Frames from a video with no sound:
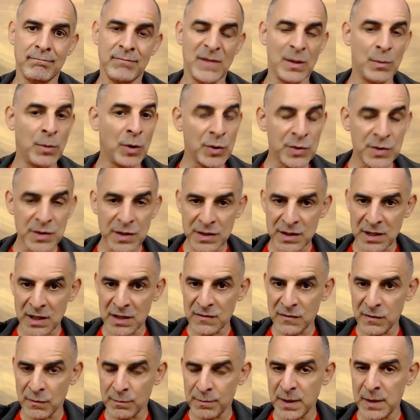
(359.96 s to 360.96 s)
The most
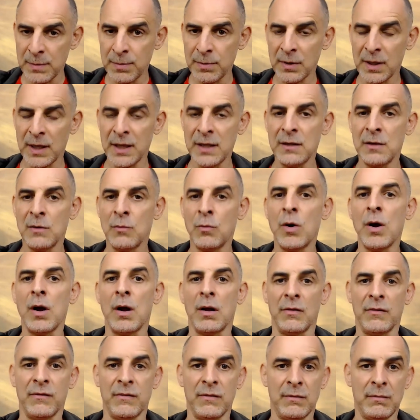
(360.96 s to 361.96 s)
successful people in the
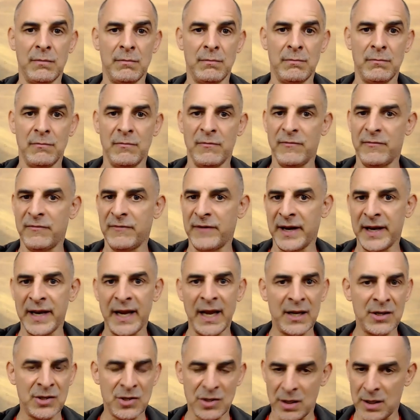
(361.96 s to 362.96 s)
world
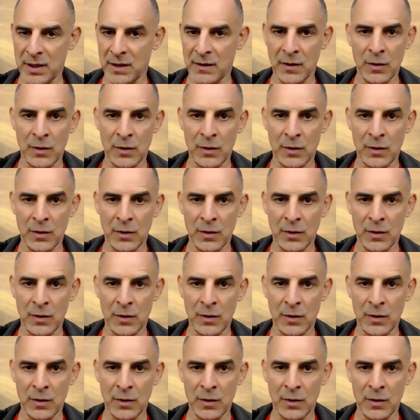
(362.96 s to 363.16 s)
financially,